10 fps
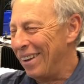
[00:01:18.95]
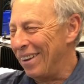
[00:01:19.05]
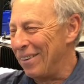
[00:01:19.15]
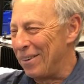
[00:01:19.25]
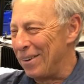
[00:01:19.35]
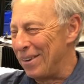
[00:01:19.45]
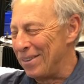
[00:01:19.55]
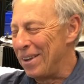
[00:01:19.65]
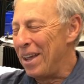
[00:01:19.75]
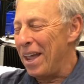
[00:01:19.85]
Oh
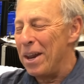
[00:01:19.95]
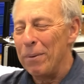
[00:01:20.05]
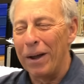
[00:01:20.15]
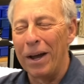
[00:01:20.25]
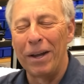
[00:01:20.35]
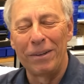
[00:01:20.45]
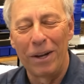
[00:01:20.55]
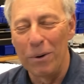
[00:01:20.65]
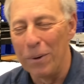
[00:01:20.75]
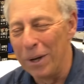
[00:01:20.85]
goodness. Anyway, I, I
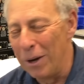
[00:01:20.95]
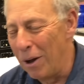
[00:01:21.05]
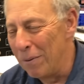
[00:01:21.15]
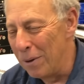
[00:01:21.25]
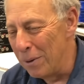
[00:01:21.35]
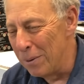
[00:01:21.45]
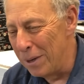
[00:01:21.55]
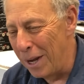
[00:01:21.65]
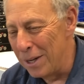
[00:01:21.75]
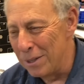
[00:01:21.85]
don't want to get off onto a
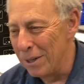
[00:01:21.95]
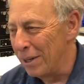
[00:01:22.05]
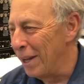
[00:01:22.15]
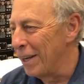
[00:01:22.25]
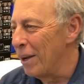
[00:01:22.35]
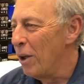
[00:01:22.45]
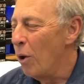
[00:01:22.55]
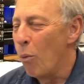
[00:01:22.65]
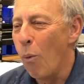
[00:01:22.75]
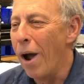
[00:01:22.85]
tangent. Like
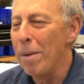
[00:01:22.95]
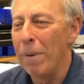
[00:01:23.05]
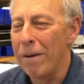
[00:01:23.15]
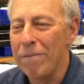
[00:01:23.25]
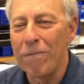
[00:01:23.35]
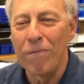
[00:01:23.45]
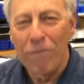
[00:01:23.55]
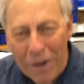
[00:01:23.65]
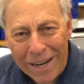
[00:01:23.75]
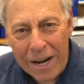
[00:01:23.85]
why my
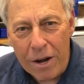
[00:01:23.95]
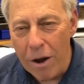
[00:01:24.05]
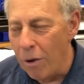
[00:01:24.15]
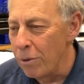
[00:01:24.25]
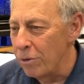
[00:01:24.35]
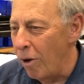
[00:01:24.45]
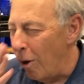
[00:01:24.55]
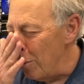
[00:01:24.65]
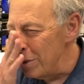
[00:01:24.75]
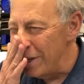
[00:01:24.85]
frickin' nose
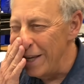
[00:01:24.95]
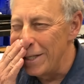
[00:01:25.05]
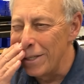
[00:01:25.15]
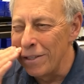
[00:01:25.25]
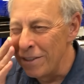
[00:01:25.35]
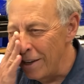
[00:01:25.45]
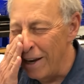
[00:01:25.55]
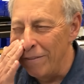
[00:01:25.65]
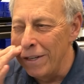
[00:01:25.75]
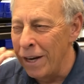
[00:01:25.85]
always itches
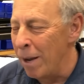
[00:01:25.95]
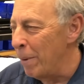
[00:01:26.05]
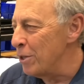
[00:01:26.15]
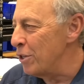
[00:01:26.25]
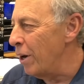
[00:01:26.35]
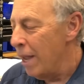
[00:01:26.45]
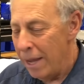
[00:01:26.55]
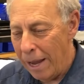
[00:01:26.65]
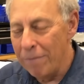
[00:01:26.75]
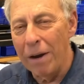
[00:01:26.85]
every time I start.
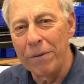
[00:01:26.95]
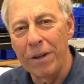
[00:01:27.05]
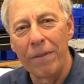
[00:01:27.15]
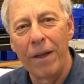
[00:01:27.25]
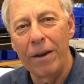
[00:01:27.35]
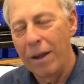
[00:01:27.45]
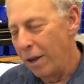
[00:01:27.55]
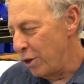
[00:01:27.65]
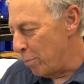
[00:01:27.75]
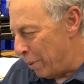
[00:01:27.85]
Have you ever done that?
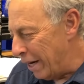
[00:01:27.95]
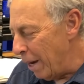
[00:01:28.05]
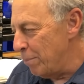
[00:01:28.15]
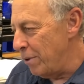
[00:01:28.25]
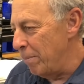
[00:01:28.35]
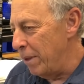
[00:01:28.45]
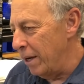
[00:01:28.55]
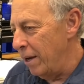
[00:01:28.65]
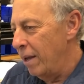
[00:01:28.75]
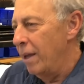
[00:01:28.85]
You pick up
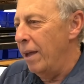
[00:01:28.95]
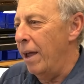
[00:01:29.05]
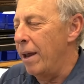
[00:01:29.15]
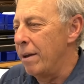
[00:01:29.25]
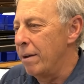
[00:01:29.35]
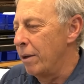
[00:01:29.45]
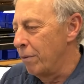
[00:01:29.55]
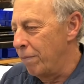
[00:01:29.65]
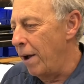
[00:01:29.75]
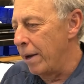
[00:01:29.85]
something and you're
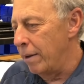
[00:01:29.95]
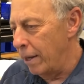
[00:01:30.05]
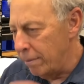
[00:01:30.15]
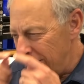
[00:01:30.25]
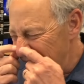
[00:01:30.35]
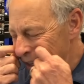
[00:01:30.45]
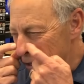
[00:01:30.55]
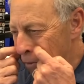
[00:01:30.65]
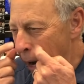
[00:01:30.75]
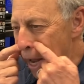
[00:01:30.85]
fine. Like you
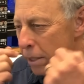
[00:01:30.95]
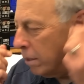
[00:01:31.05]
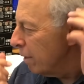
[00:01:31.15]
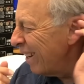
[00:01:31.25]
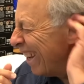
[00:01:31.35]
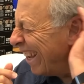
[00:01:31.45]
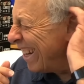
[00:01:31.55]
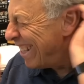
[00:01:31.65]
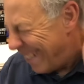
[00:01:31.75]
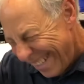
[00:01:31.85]
scratch, you
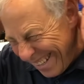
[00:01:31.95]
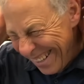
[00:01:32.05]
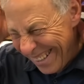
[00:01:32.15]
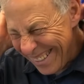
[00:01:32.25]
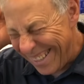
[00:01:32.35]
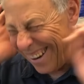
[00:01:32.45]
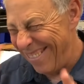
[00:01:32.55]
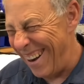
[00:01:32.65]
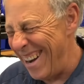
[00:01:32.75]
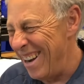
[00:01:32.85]
itch, you do your stuff,
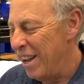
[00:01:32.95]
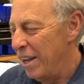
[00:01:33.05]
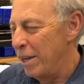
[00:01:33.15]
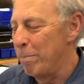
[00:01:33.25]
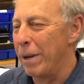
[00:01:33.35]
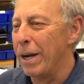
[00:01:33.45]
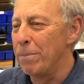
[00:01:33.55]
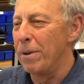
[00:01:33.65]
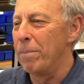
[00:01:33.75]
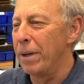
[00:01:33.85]
right? You pick up
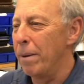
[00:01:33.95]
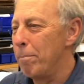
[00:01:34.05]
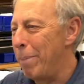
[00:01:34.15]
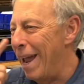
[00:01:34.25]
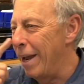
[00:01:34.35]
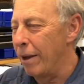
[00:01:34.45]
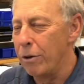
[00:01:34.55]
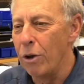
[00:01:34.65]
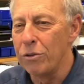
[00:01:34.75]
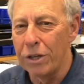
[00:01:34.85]
something, bang,
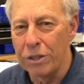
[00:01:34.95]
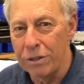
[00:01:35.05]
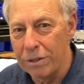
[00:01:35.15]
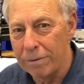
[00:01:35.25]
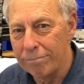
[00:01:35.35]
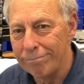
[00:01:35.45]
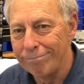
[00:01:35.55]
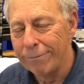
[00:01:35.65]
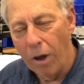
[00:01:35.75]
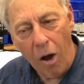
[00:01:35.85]
nose itches.
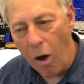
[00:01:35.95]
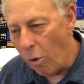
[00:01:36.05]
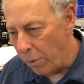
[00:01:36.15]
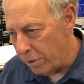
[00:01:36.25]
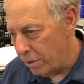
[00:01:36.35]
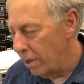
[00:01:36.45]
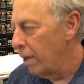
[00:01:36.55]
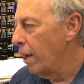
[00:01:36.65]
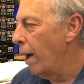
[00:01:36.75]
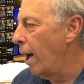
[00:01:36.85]
Always.
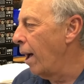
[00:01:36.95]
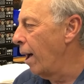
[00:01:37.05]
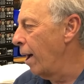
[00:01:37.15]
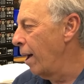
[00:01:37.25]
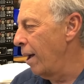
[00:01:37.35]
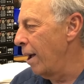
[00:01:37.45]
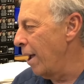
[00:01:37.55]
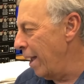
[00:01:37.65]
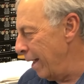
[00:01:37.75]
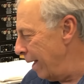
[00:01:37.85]
Uh,
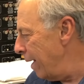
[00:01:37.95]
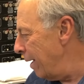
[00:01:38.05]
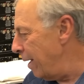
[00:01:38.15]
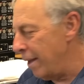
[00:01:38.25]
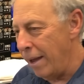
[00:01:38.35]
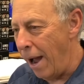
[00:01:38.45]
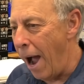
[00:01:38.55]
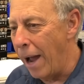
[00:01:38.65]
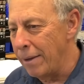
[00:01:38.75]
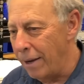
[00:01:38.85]

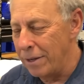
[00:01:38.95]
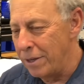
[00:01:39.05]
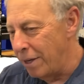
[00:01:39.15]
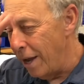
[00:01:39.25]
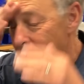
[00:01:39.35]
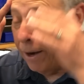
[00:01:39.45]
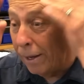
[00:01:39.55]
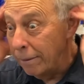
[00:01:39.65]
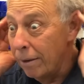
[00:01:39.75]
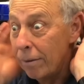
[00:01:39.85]
I, I sit down and I,
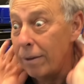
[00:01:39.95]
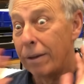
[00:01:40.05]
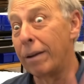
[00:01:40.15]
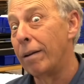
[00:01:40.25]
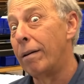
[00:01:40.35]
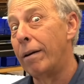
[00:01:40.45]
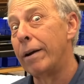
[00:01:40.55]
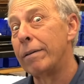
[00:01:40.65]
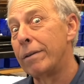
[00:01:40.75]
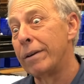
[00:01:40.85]
you know, get, all
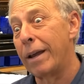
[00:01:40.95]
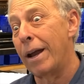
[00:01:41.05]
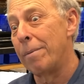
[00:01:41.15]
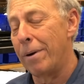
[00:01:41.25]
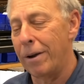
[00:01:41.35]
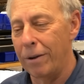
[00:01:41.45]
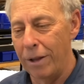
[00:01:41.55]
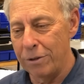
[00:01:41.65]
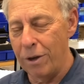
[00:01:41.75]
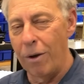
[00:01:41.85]
right, turn the camera on,
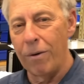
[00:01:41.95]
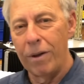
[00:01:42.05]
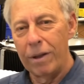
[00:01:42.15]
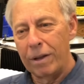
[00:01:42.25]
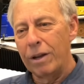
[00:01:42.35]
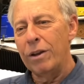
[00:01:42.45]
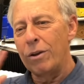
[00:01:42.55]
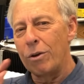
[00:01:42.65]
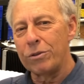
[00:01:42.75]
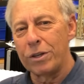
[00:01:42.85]
let's go.
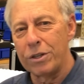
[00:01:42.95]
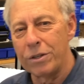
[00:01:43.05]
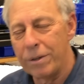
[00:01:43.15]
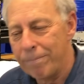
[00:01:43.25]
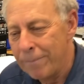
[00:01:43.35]
Nose itches.